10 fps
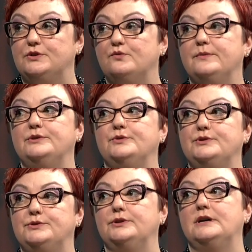the women who
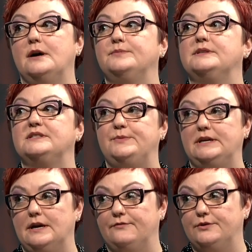stood up to
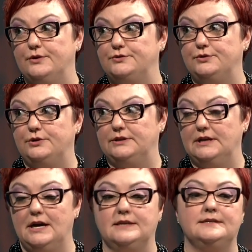speak up for those who could
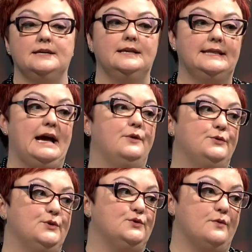not allowed
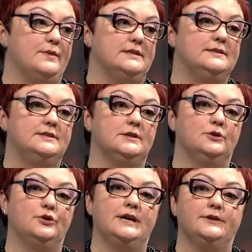those women to
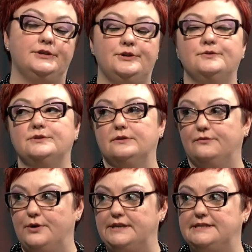learn how to use their
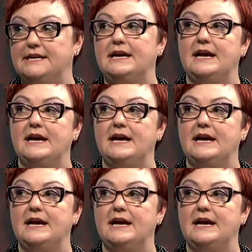voice.